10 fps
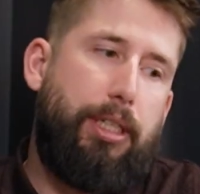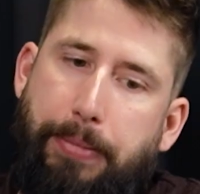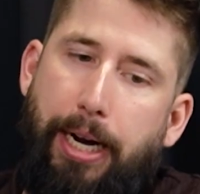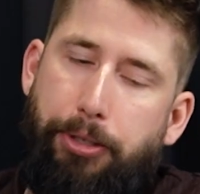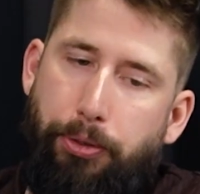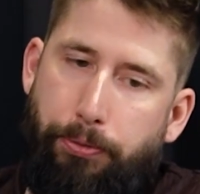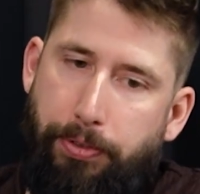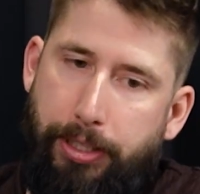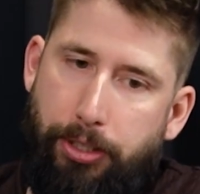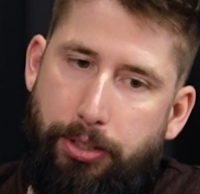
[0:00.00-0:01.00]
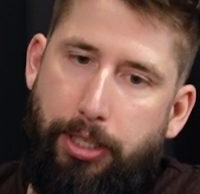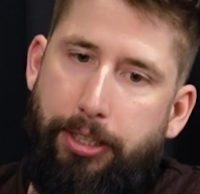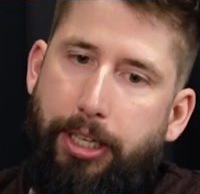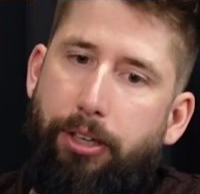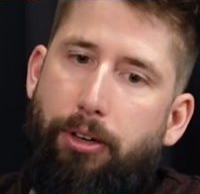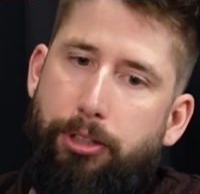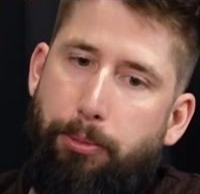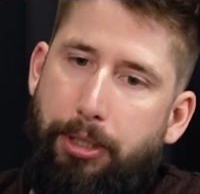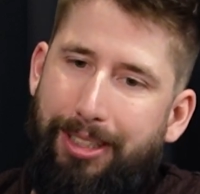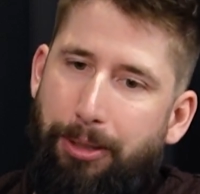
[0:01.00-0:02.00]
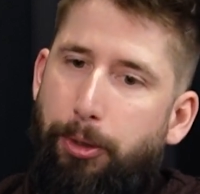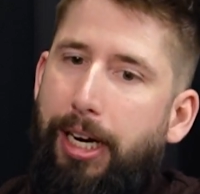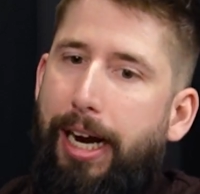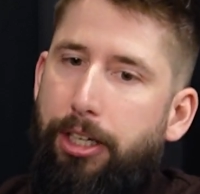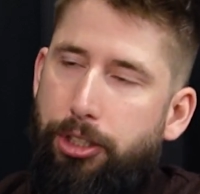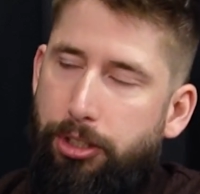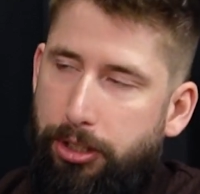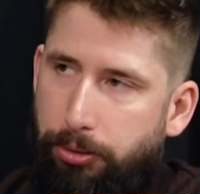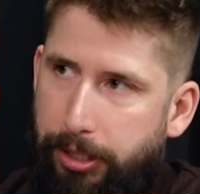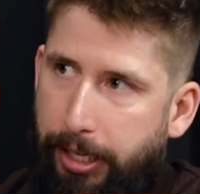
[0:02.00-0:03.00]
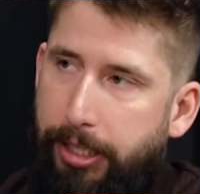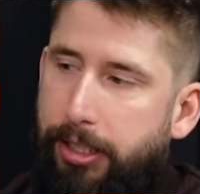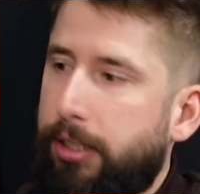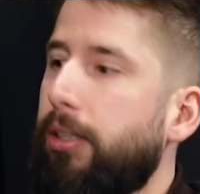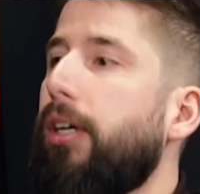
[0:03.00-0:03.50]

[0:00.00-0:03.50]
how you feel and then ultimately what actions you take,